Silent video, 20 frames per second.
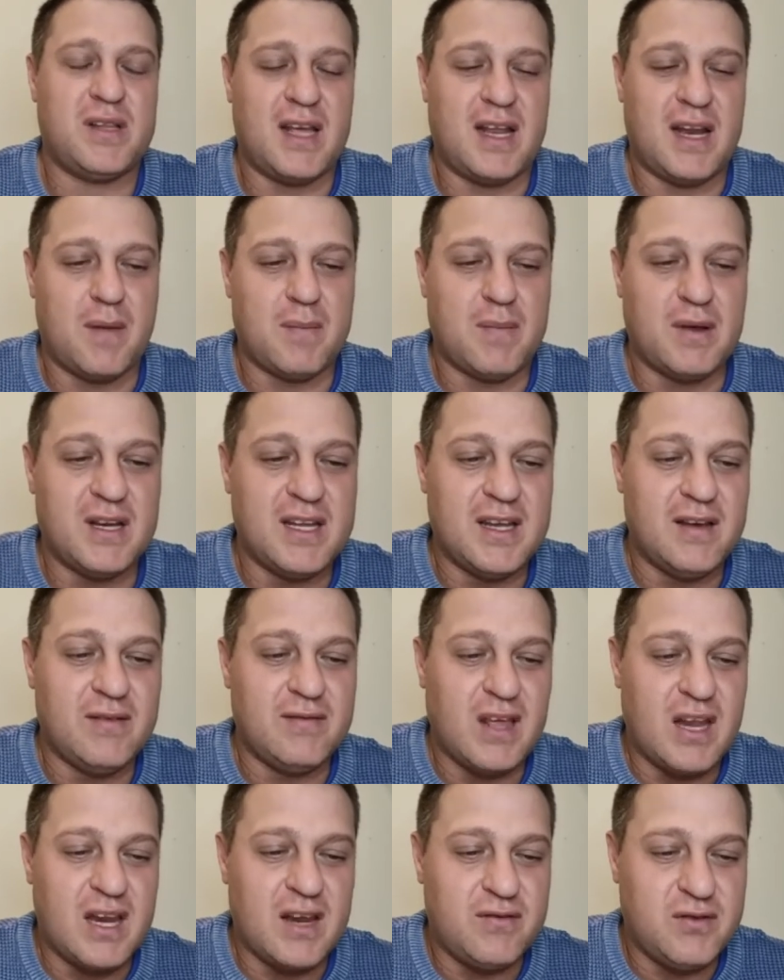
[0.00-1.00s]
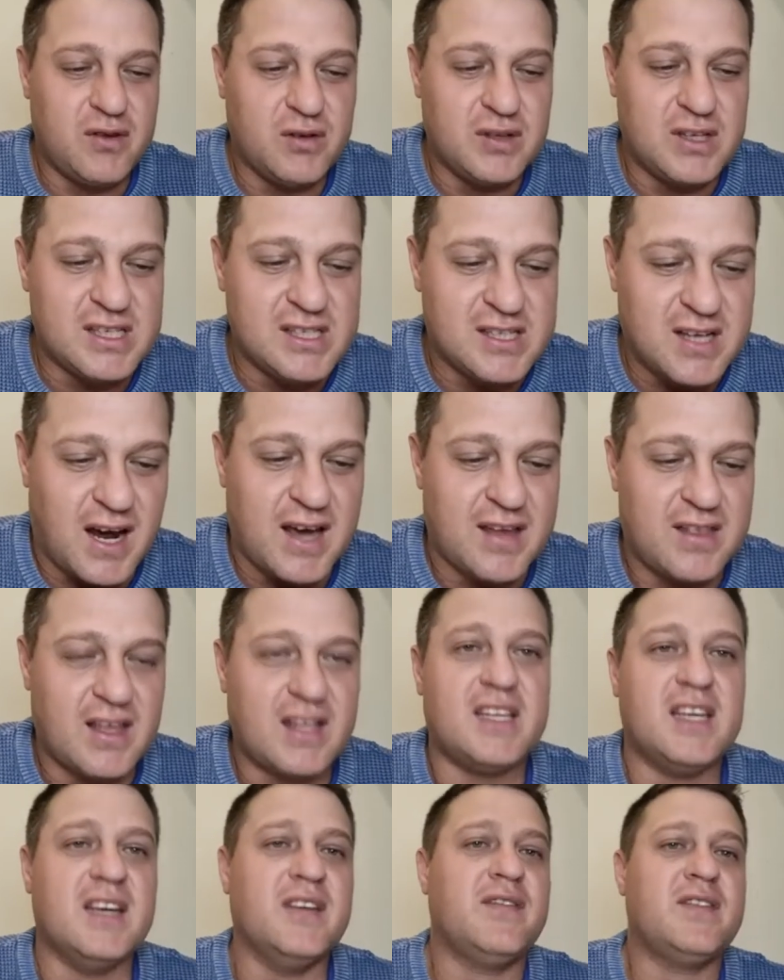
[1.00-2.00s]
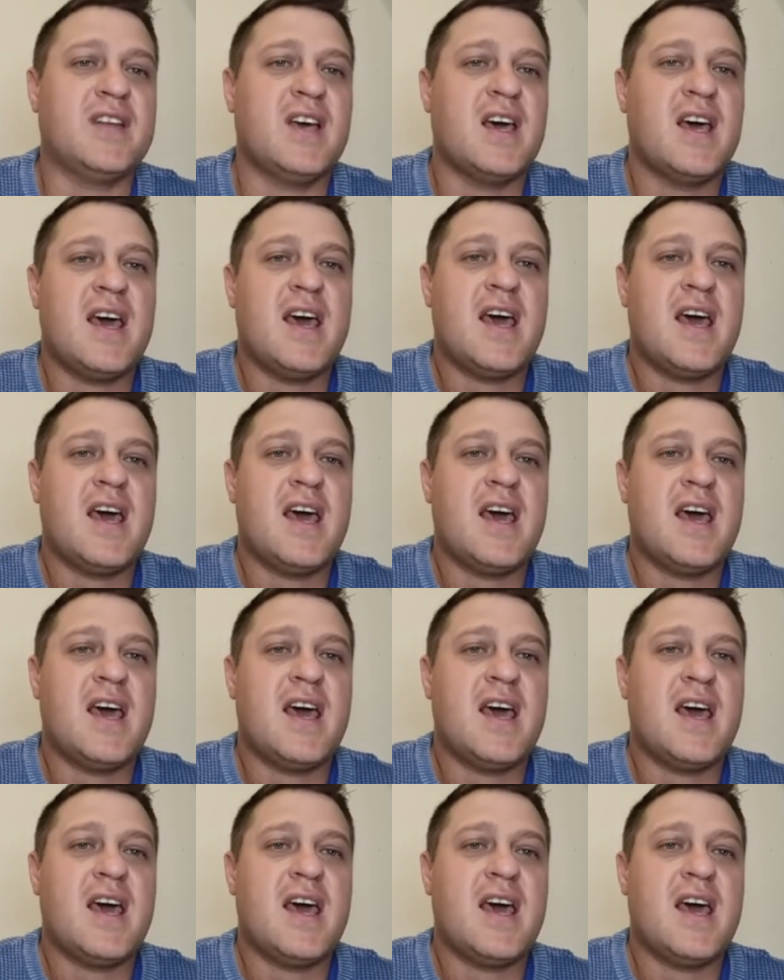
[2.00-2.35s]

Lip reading: and I believe that if you desire that gift,